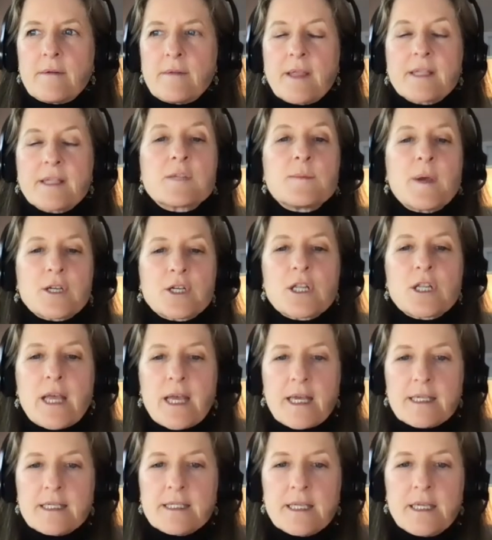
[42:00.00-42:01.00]

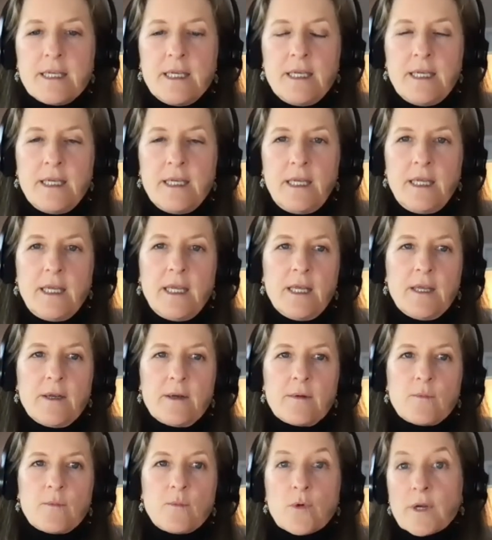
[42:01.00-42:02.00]
specialize
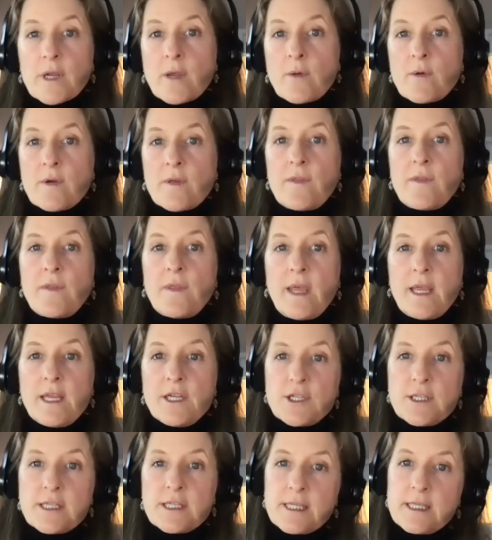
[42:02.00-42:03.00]
in working with
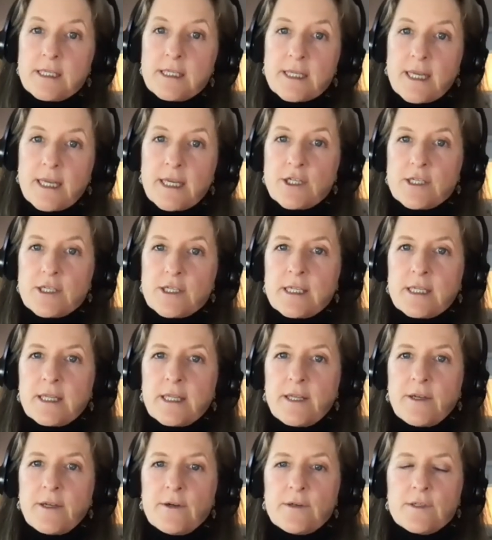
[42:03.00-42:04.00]
agencies and agency
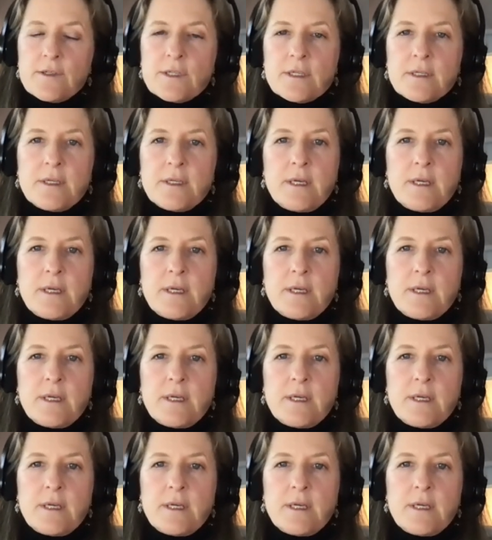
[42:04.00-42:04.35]
leaders.